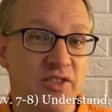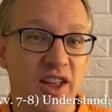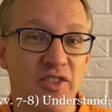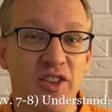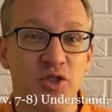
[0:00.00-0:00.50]
then
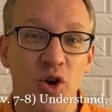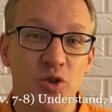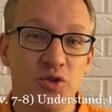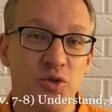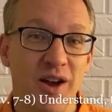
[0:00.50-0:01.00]
that
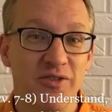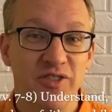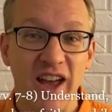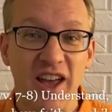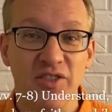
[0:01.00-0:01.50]
those who have
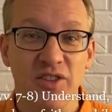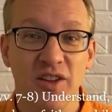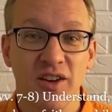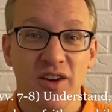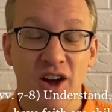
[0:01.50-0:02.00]
faith
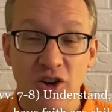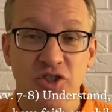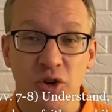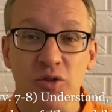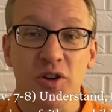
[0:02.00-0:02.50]
are
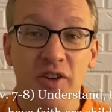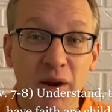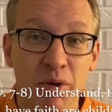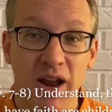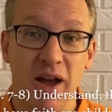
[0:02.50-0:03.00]
children of
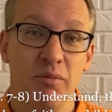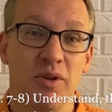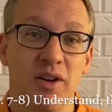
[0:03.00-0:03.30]
Abraham.